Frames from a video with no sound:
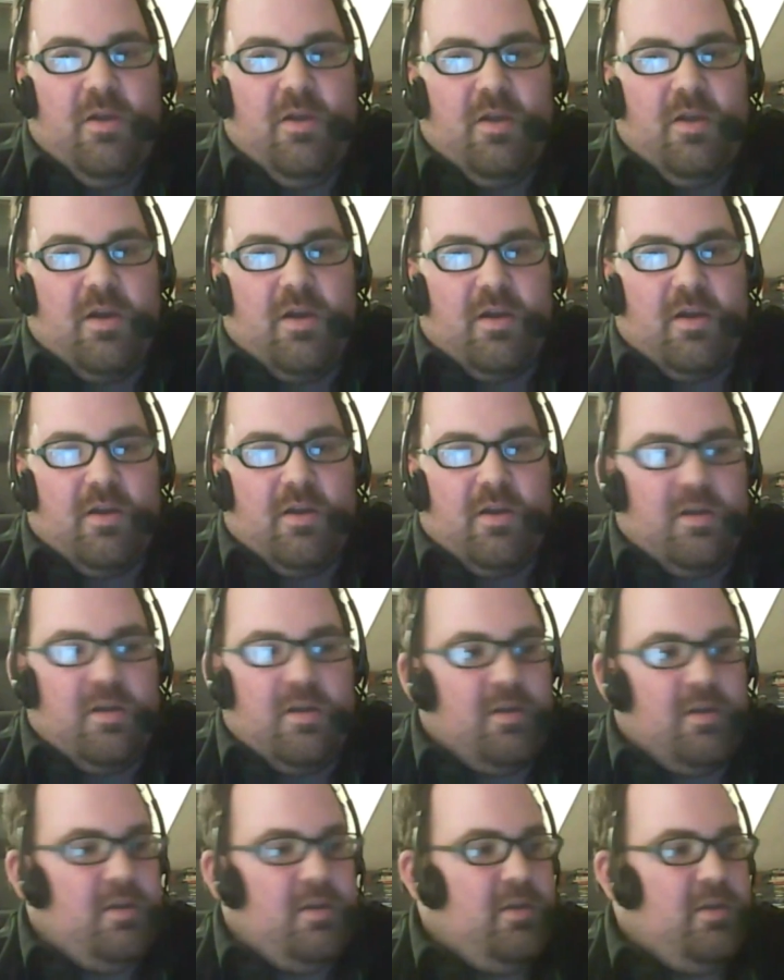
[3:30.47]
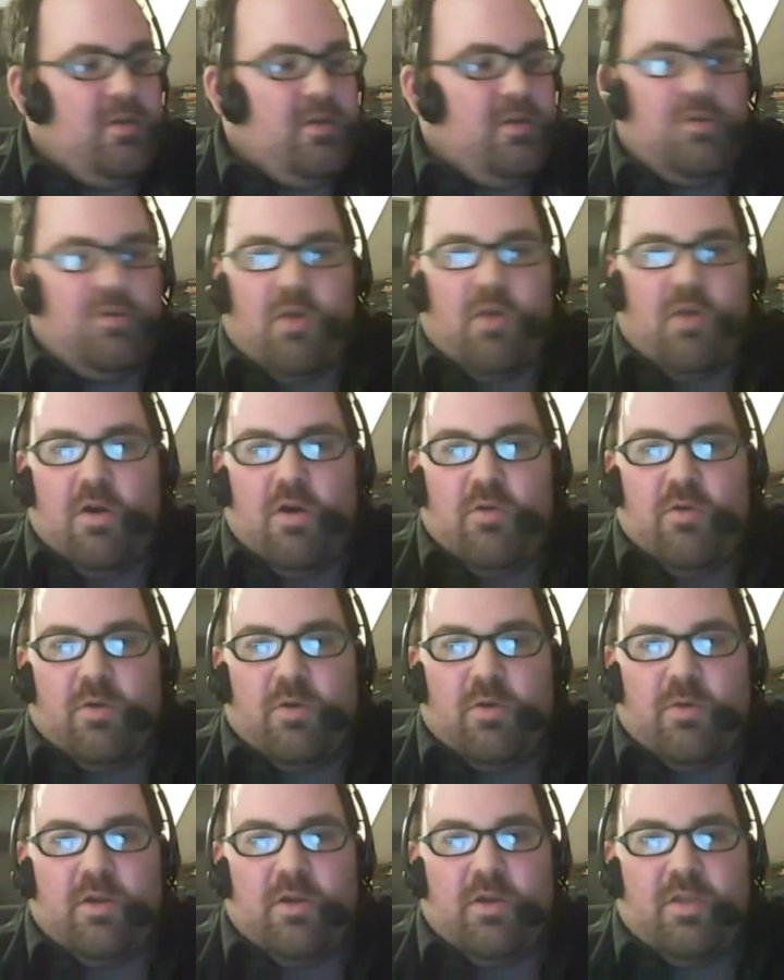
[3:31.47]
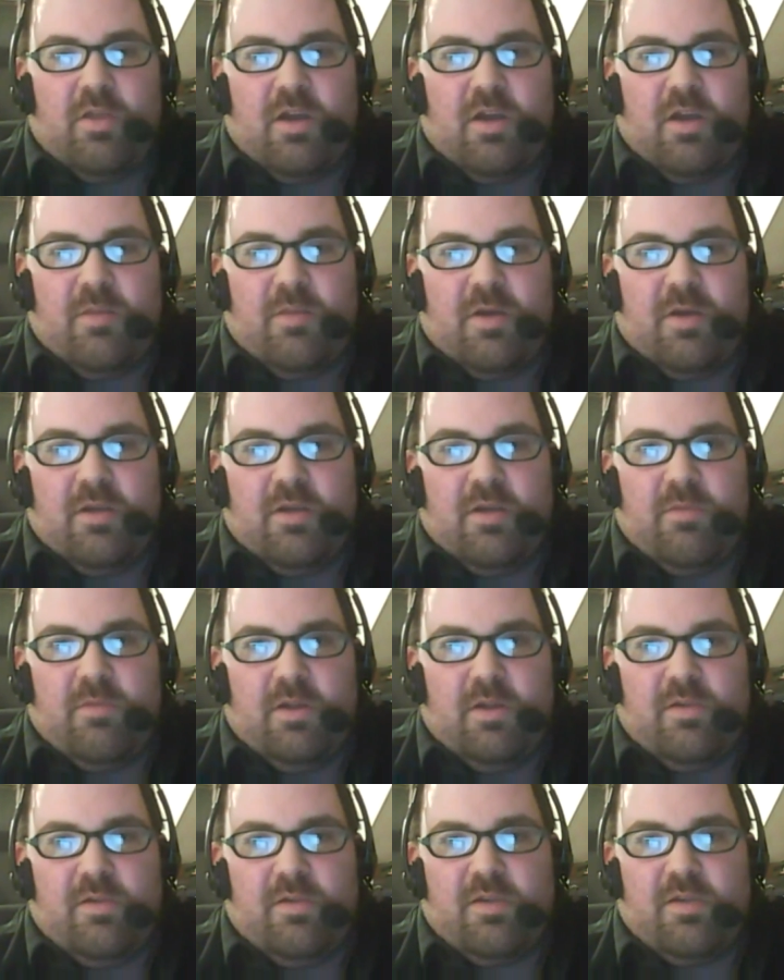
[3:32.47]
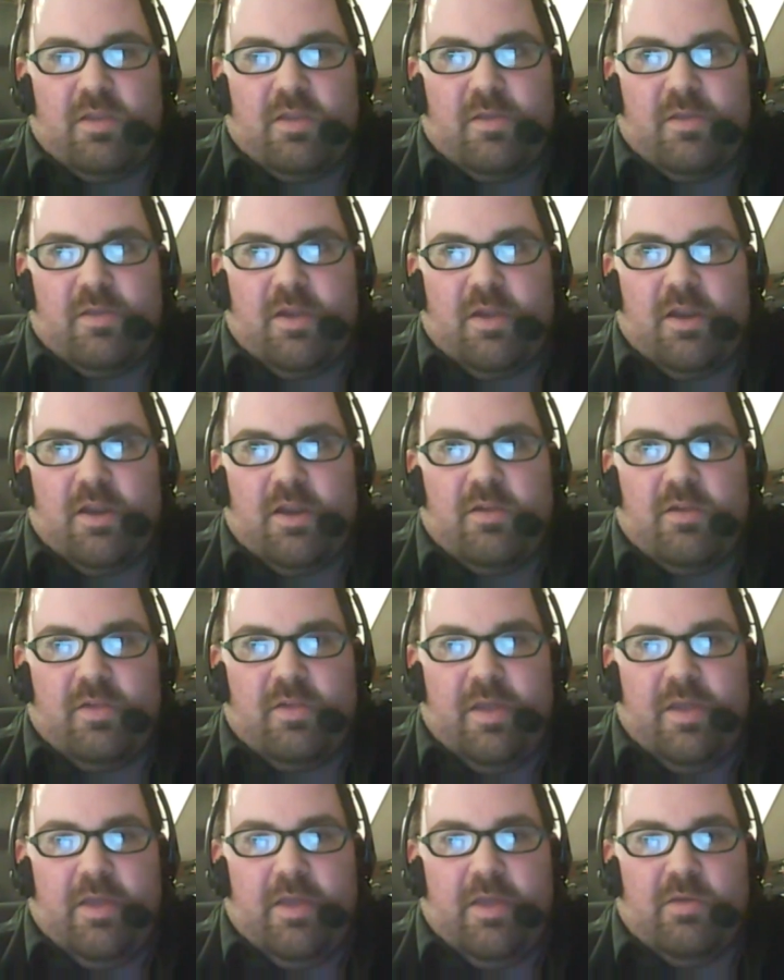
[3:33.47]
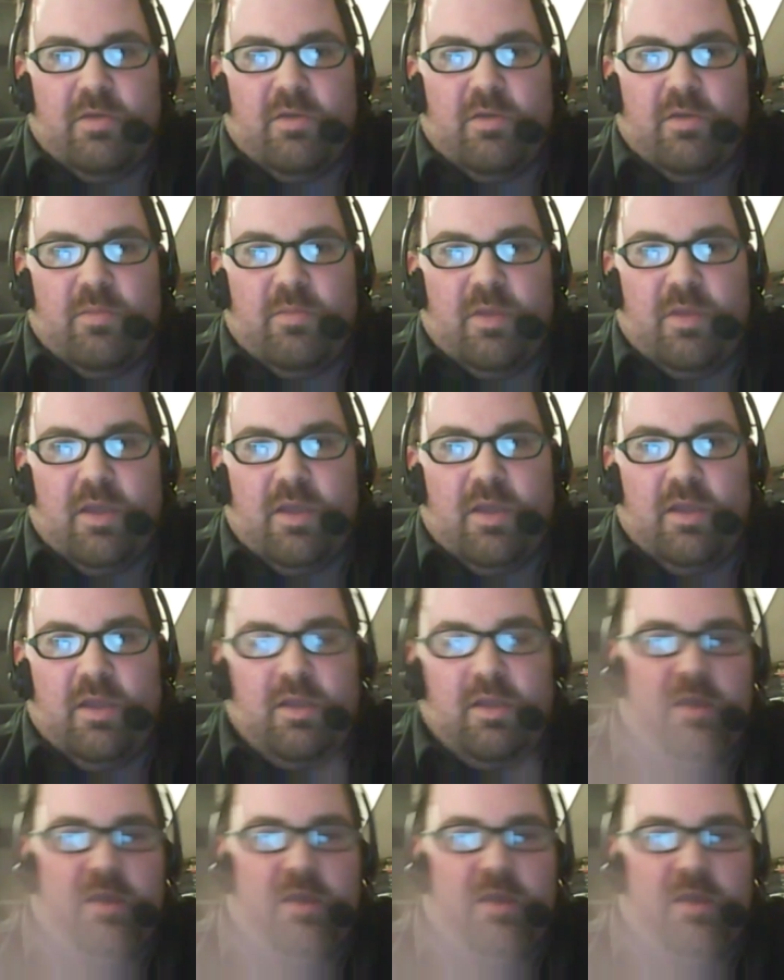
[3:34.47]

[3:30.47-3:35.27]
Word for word: uh, Crawhorn. We're going to talk about him and his site tonight because he is going to be